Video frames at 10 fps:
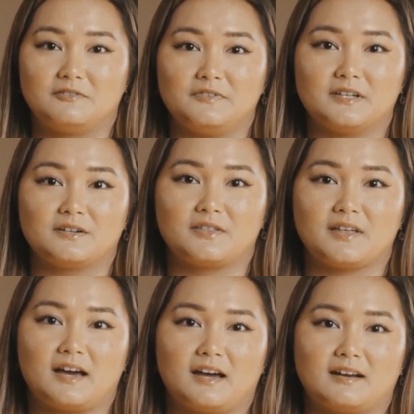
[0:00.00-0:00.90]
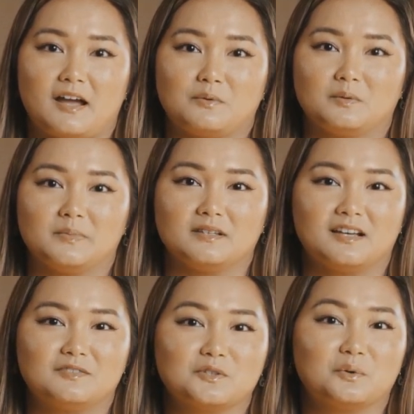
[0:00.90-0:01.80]
fear that I will be
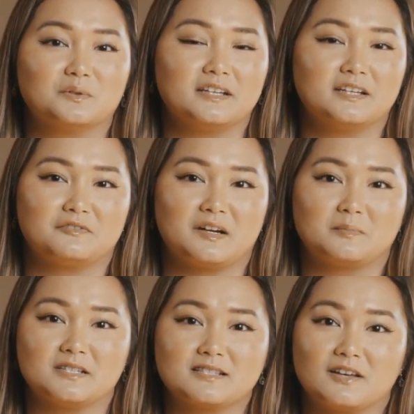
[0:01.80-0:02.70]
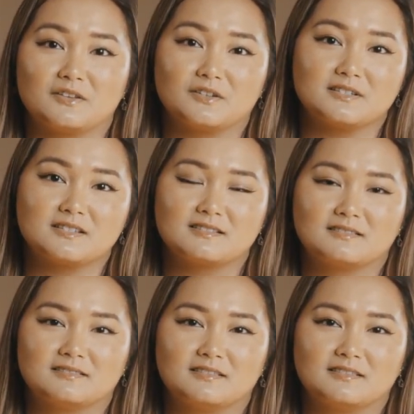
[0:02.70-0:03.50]
loved only if I please others,